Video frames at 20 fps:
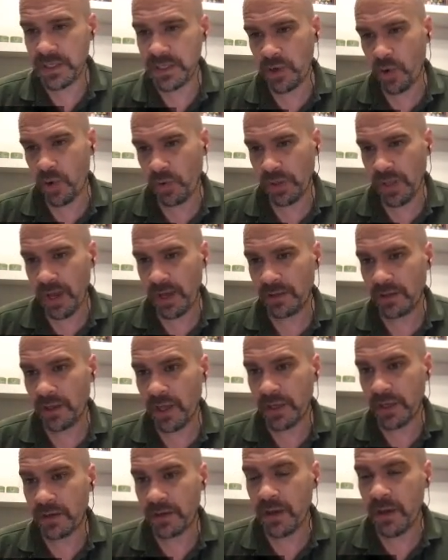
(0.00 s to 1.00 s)
coli,
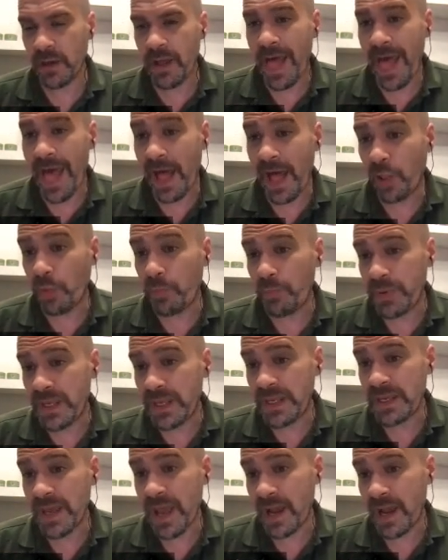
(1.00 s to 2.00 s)
like
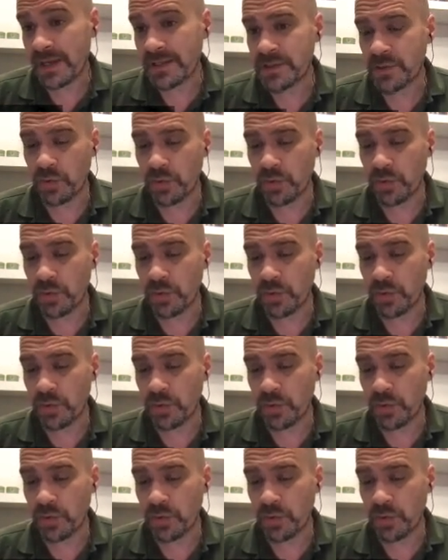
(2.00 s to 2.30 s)
LPS